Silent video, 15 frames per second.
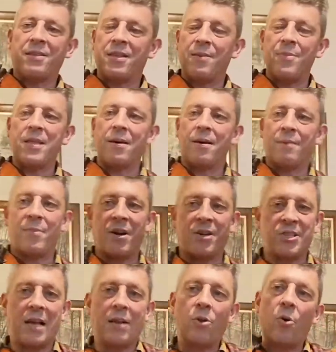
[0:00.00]
To me that makes
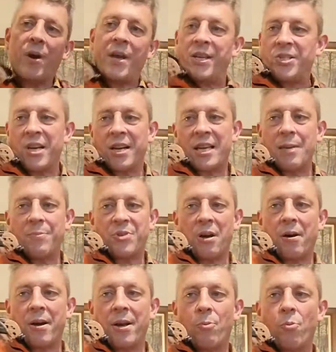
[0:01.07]
it a lot easier, keeps it
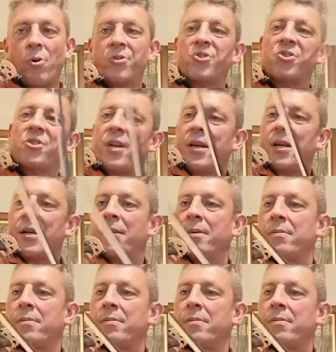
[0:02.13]
on the one string.